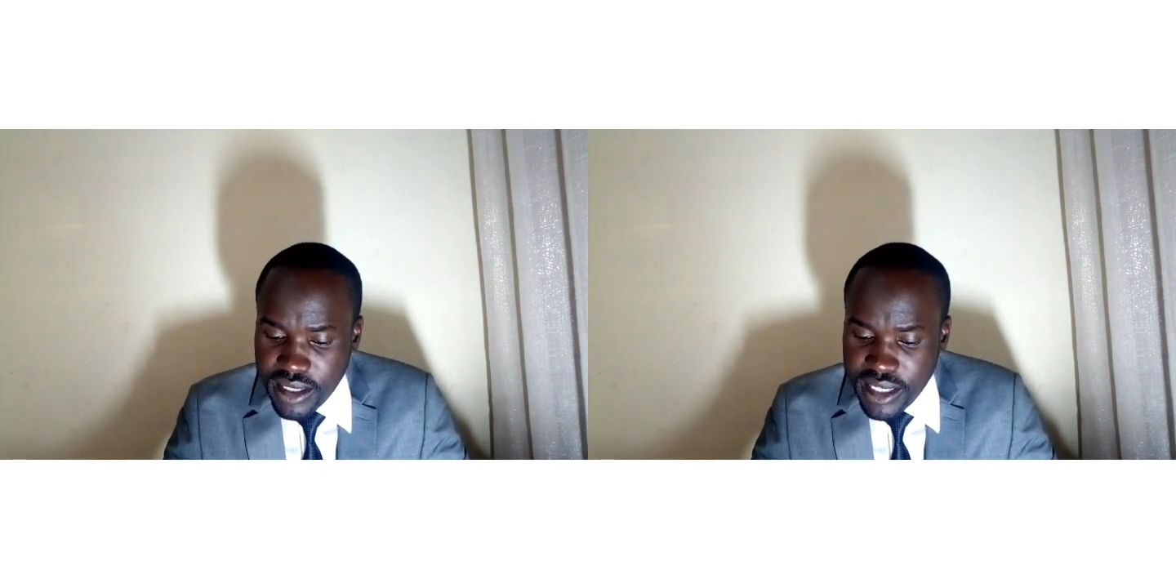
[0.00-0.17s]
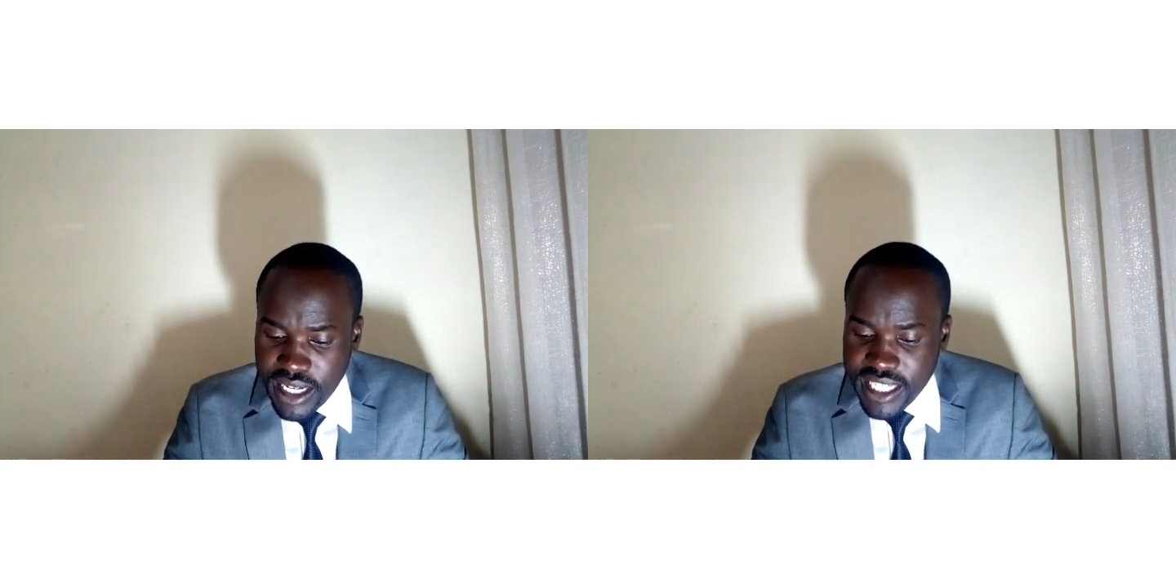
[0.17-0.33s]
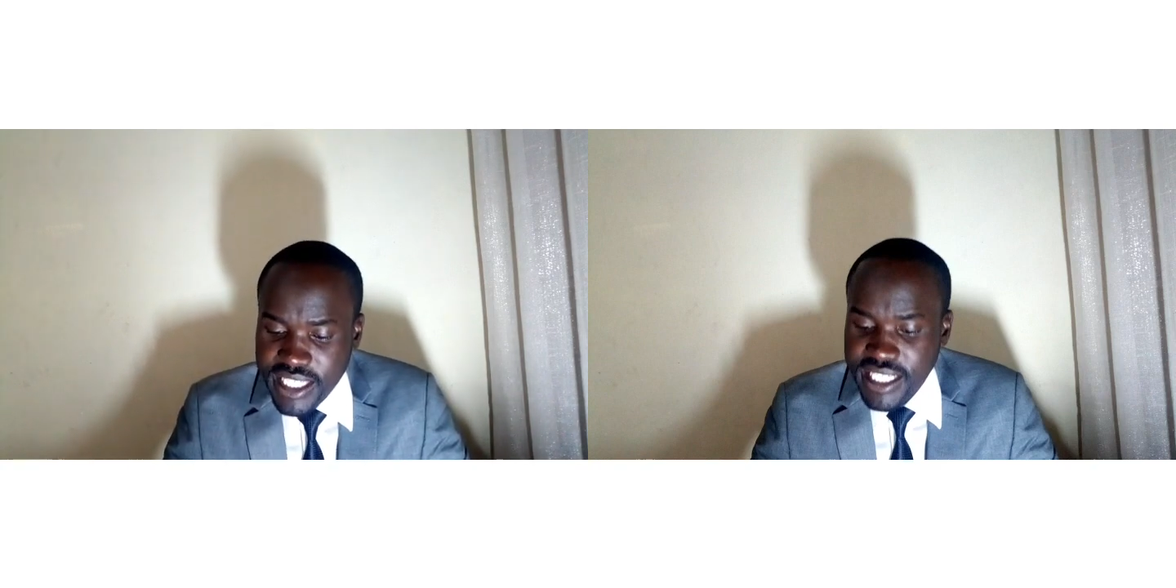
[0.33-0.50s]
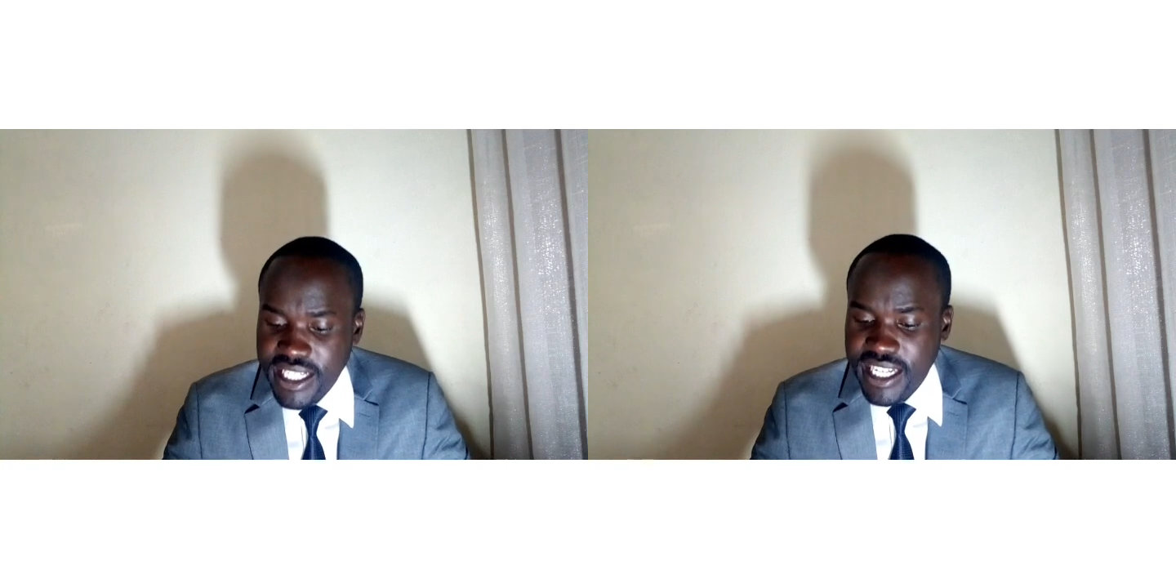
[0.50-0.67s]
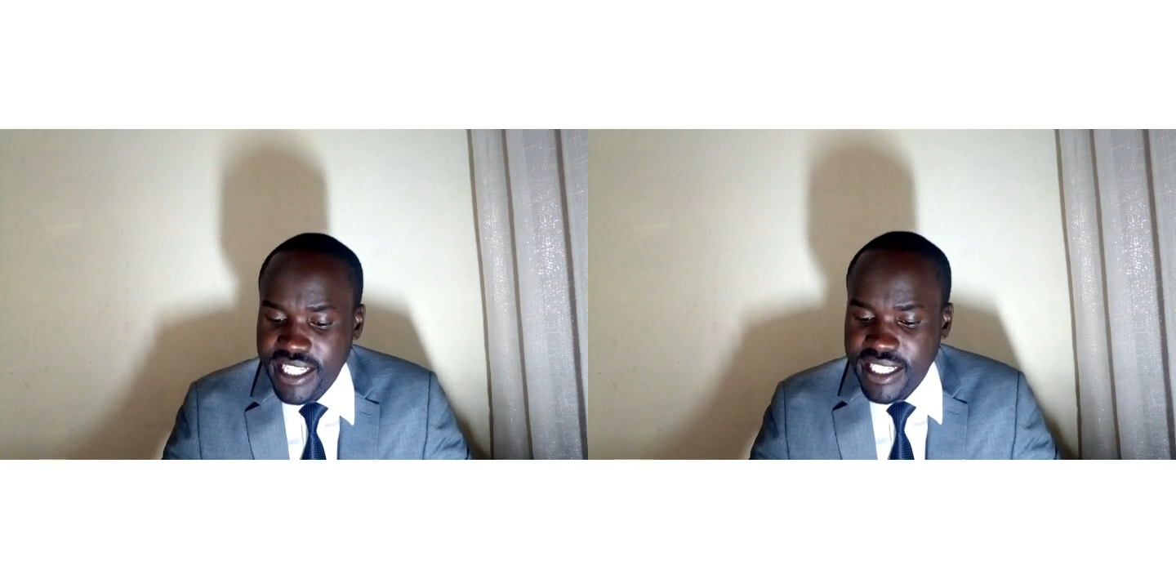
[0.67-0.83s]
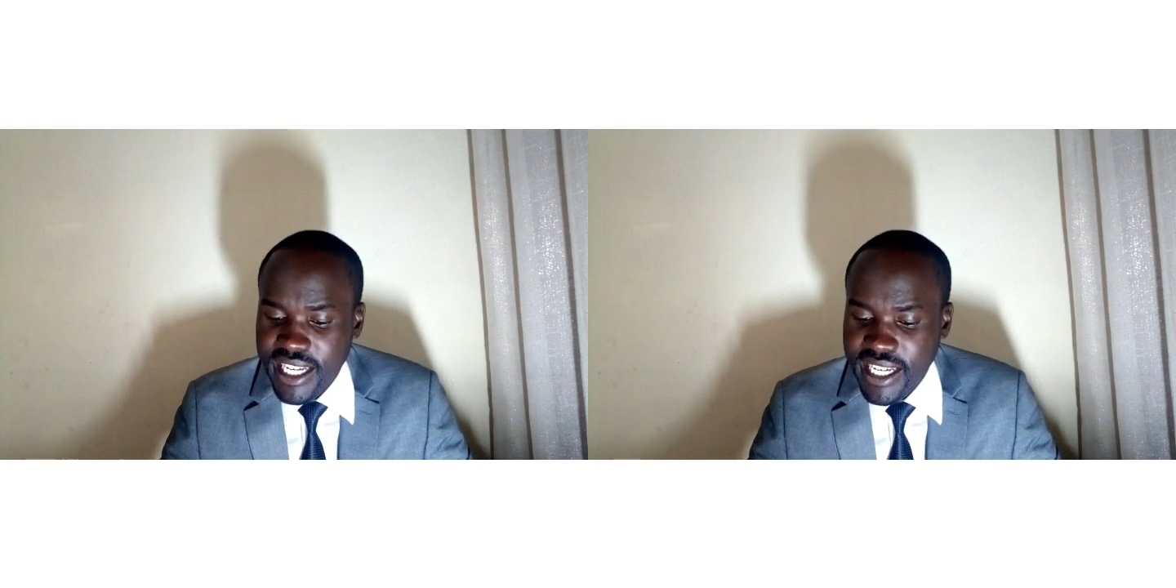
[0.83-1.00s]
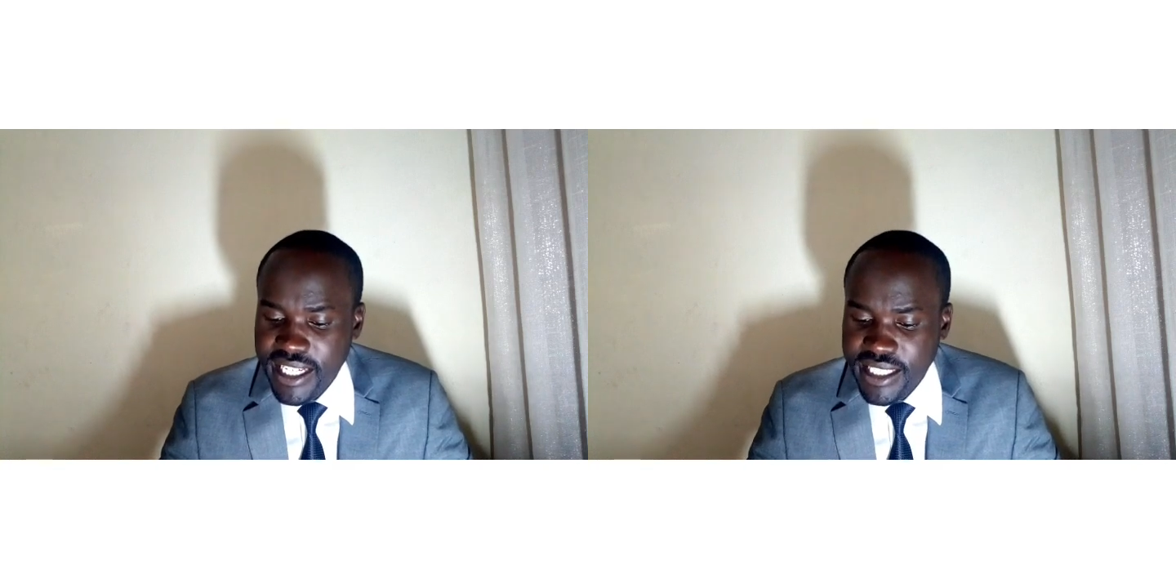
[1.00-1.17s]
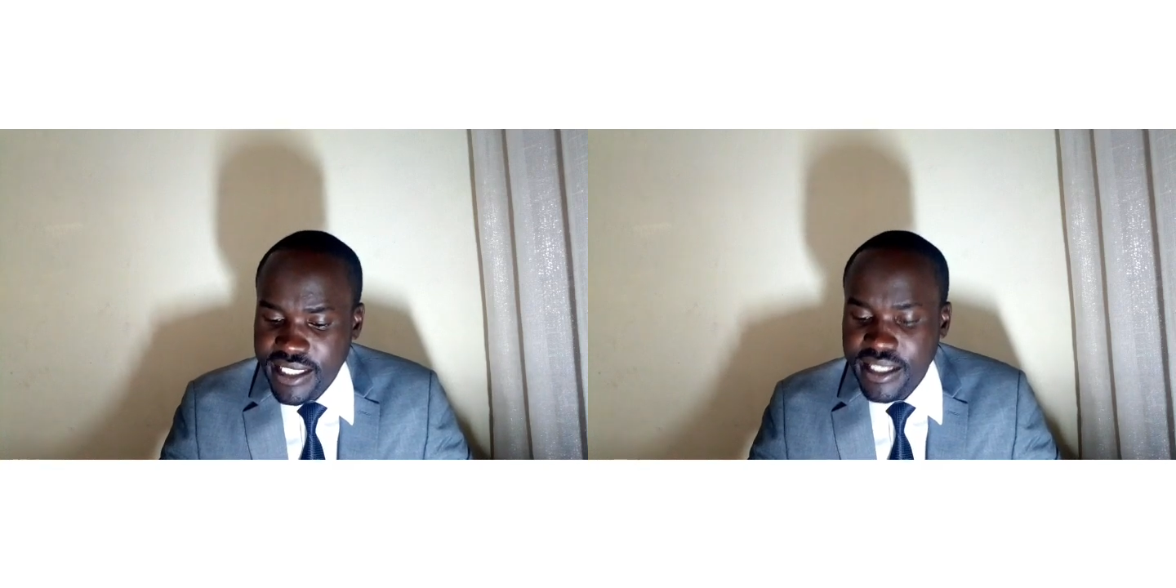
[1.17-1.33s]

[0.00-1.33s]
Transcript: 1998.